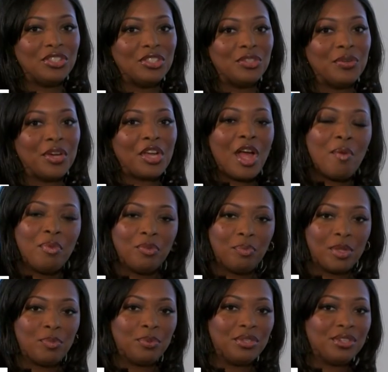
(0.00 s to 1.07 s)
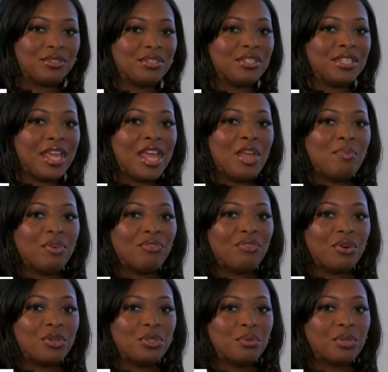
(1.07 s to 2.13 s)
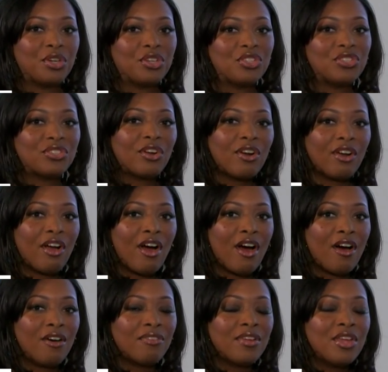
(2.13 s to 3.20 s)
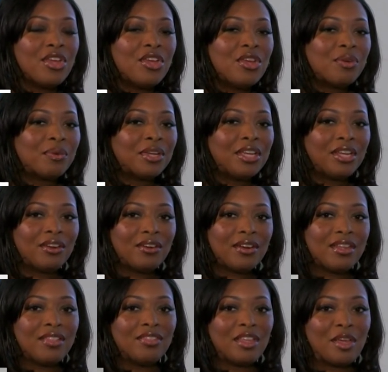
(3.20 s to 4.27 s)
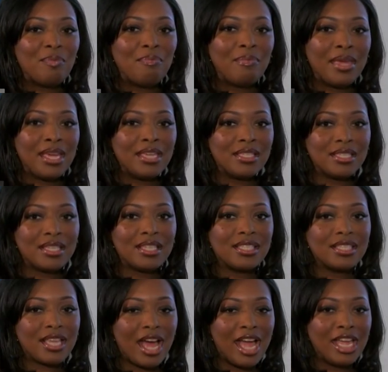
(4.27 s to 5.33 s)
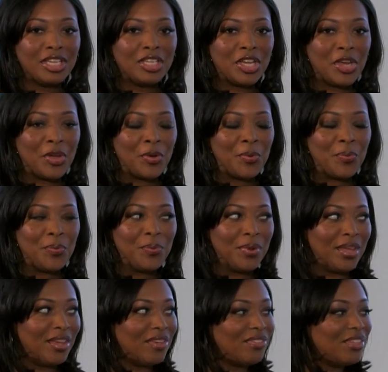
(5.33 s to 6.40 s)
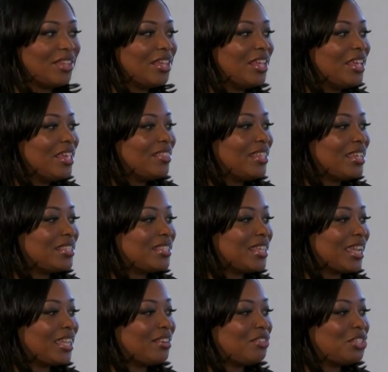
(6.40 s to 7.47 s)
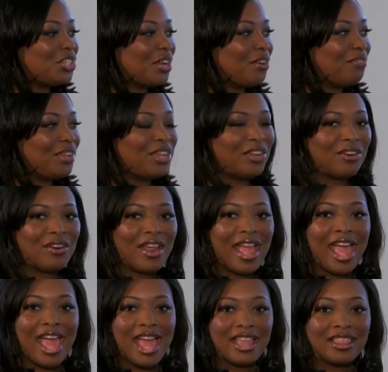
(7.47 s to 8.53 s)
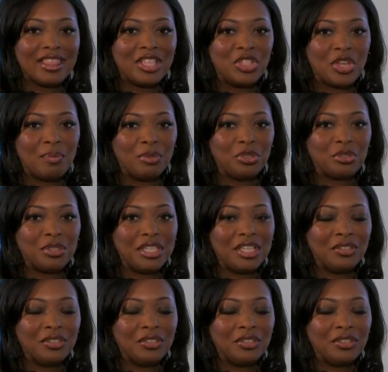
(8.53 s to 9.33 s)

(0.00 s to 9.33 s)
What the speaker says: to a couple of people here today, but first we're going to start off. We're here in the amazing Sky Dome with the executive chef here at the DoubleTree